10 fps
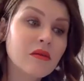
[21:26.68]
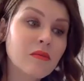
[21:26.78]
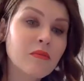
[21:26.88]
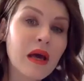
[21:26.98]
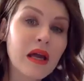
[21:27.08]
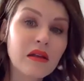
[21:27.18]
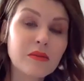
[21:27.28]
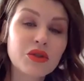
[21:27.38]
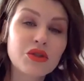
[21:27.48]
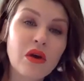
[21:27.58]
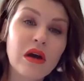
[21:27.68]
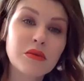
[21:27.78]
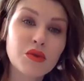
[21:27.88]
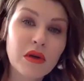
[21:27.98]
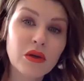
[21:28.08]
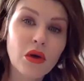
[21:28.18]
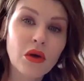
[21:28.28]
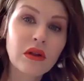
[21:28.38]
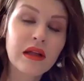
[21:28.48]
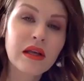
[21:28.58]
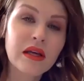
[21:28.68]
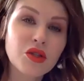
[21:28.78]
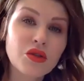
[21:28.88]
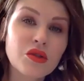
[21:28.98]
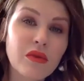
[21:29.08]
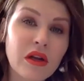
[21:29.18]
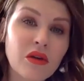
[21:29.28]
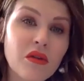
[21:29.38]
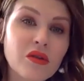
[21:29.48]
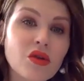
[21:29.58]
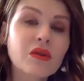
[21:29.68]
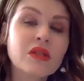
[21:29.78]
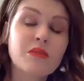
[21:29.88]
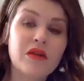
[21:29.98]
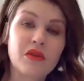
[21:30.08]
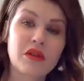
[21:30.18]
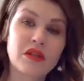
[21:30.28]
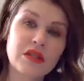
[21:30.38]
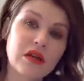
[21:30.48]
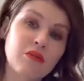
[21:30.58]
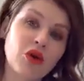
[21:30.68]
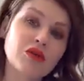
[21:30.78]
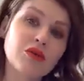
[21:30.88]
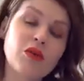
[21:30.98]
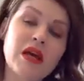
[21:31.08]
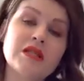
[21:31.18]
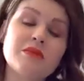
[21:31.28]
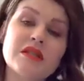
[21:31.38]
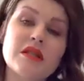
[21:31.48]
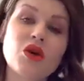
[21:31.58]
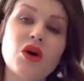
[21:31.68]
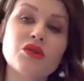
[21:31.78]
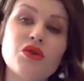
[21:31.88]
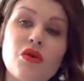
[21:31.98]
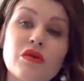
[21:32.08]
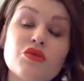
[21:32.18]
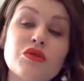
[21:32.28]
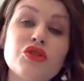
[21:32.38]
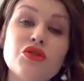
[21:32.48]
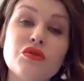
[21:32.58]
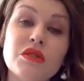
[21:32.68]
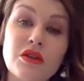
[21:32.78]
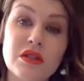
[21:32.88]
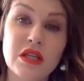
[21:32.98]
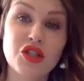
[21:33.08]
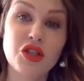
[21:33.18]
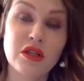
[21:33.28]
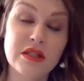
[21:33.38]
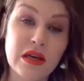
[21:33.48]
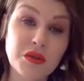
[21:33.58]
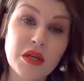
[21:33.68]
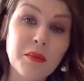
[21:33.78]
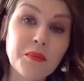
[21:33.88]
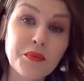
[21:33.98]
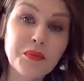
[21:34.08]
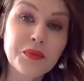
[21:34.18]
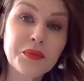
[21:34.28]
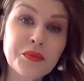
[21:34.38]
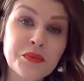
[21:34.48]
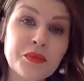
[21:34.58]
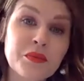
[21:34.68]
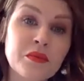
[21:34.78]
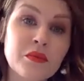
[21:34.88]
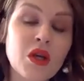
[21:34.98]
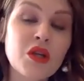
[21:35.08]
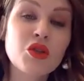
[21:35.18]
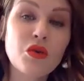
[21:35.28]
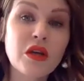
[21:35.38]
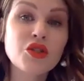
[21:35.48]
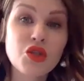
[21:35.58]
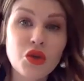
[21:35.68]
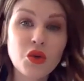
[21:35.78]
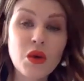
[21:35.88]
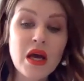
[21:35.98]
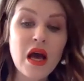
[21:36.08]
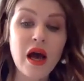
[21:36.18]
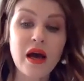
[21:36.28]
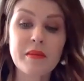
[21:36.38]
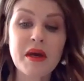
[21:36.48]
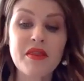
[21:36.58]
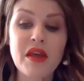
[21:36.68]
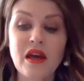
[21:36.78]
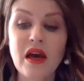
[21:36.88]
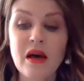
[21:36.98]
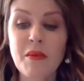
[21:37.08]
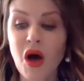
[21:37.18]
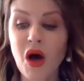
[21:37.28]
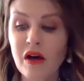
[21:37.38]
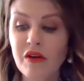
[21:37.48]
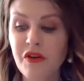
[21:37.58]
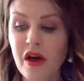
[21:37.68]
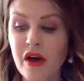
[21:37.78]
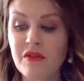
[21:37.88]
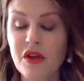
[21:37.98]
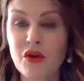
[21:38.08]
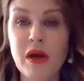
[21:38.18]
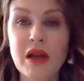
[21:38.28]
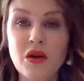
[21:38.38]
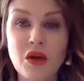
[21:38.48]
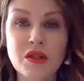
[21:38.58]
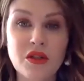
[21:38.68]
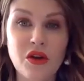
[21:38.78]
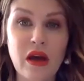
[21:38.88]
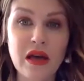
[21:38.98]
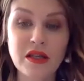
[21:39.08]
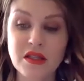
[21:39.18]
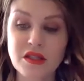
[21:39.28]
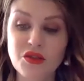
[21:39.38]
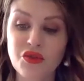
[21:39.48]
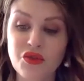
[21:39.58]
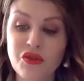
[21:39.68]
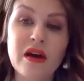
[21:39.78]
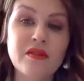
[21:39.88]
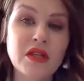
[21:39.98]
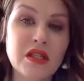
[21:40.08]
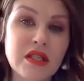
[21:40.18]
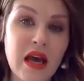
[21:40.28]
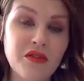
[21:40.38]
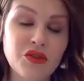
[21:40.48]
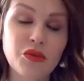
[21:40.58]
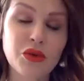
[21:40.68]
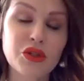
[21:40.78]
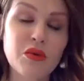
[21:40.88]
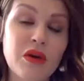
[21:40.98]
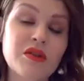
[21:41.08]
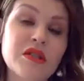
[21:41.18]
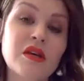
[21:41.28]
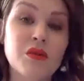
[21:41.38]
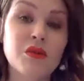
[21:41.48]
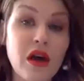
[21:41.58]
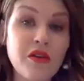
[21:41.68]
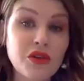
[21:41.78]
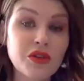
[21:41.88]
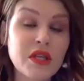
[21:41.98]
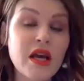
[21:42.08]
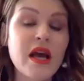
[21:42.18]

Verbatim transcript: medically prescribed retinol. I like to use a retinol that's going to benefit the skin in multiple ways because it's also going to reduce irritation and downtime. Yeah, absolutely. So they do, um, they come off of their retinols and their acids for five days afterwards while the skin recovers.